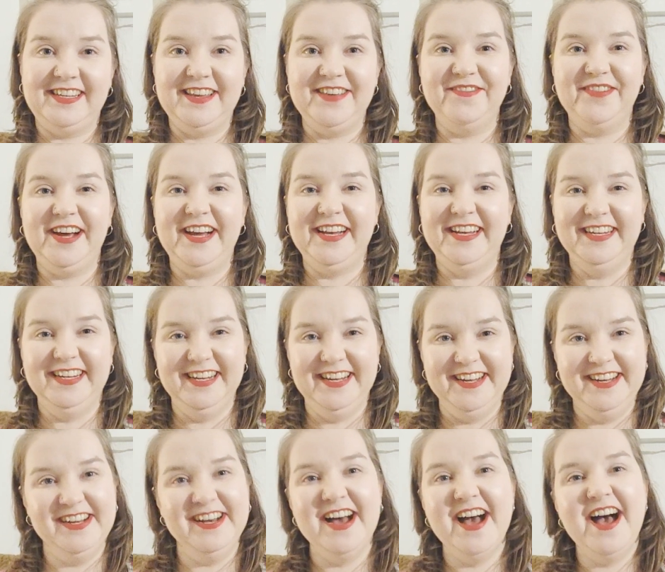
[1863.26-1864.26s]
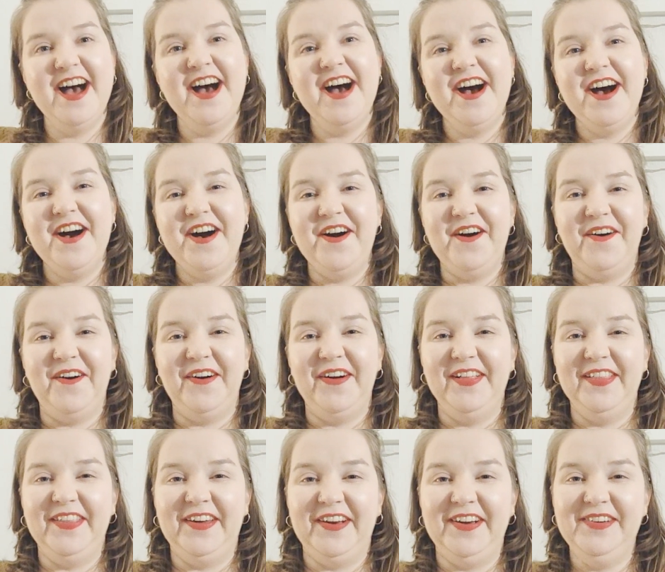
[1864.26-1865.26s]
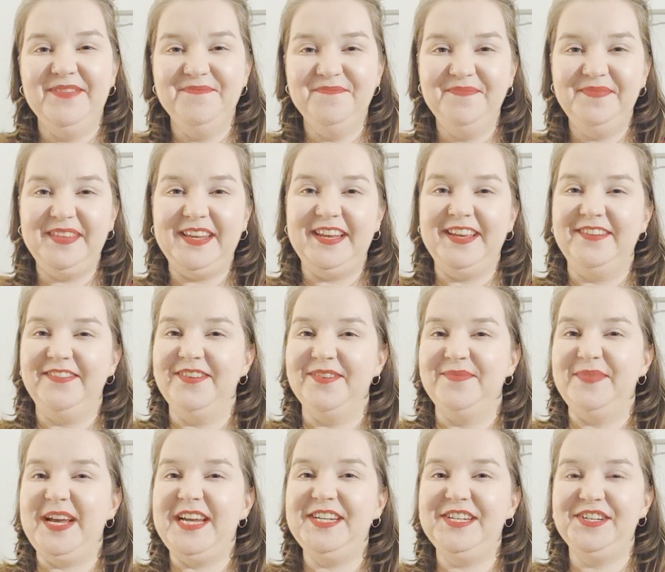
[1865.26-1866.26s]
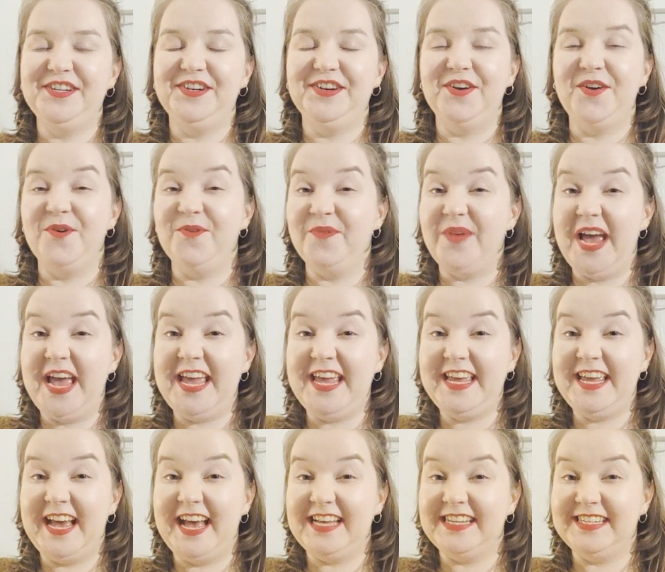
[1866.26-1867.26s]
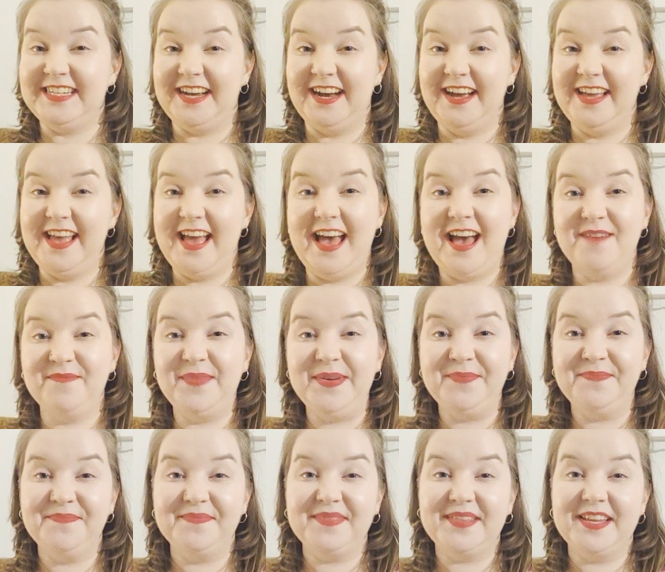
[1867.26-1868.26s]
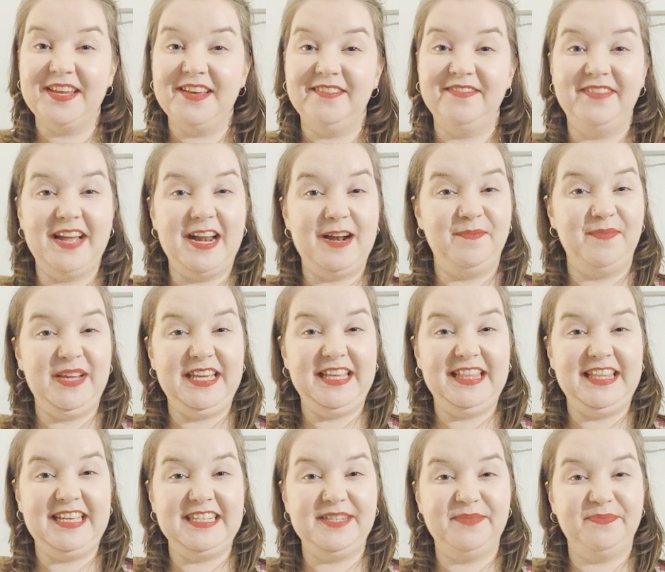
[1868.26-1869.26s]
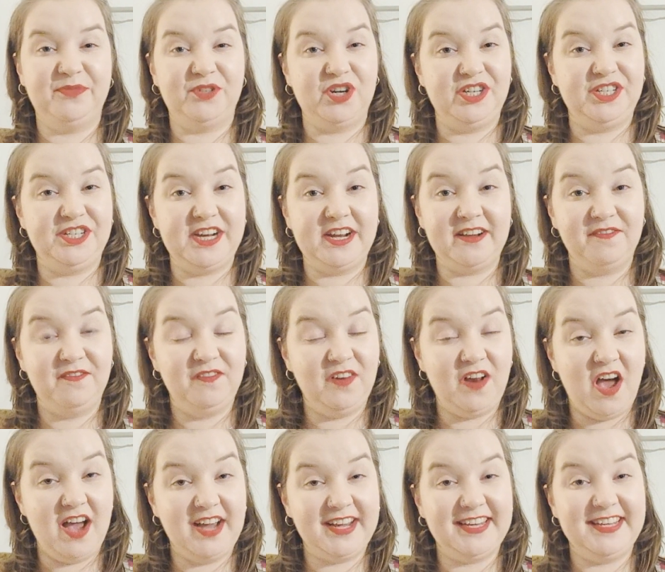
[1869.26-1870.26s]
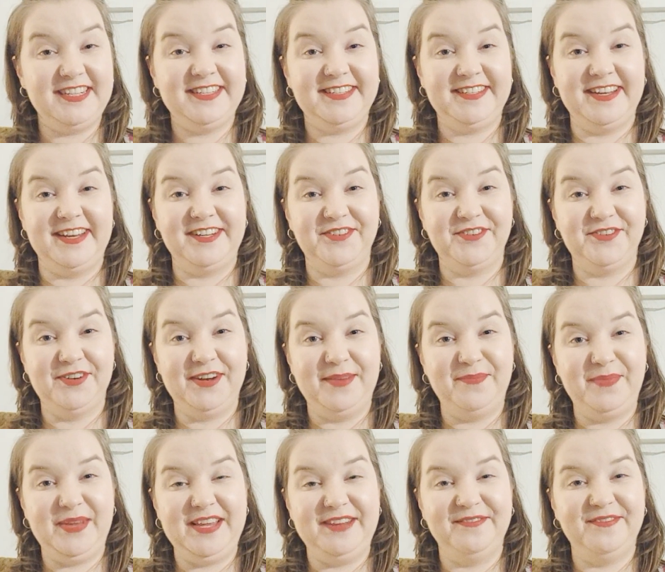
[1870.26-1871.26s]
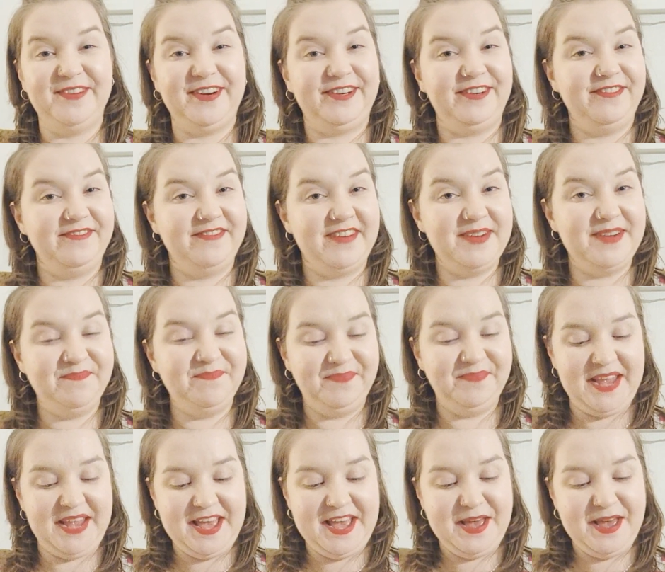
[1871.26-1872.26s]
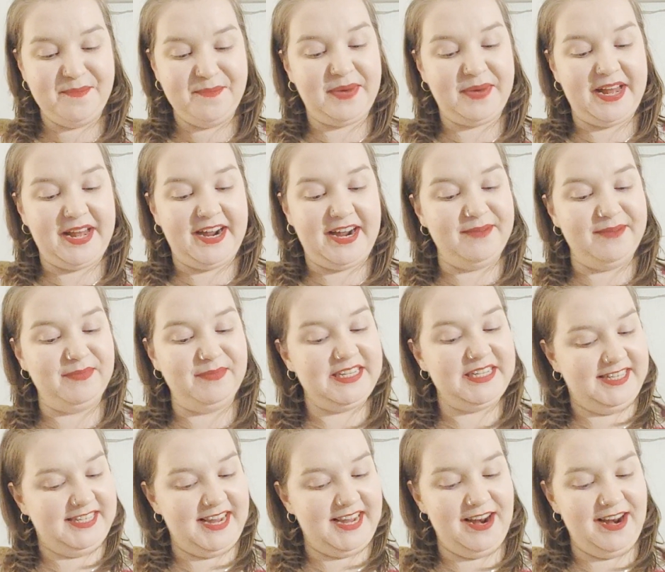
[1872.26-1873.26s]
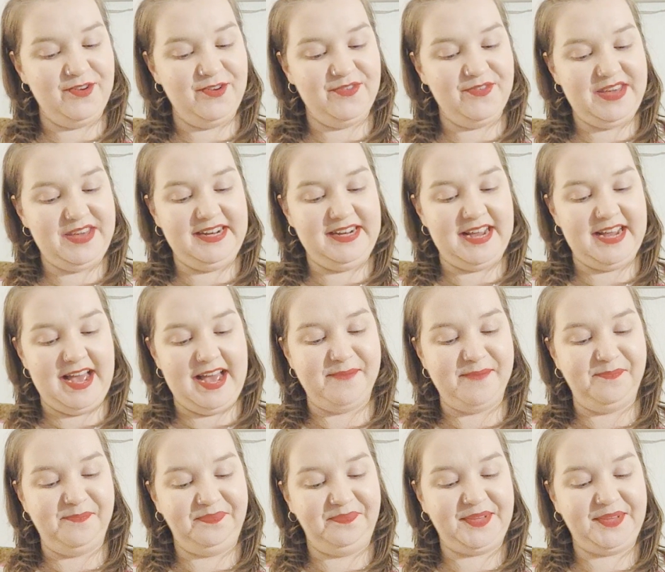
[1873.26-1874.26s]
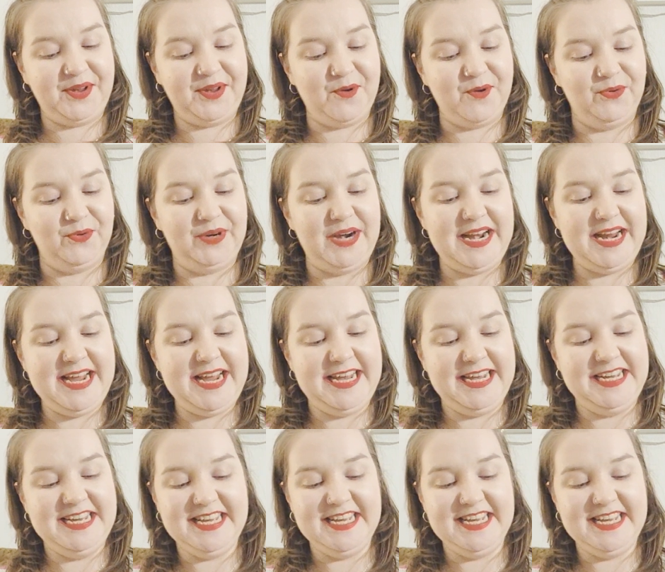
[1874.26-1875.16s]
give all the information away as I am filming this project vlog. It's actually been very fun, but I must tell you that already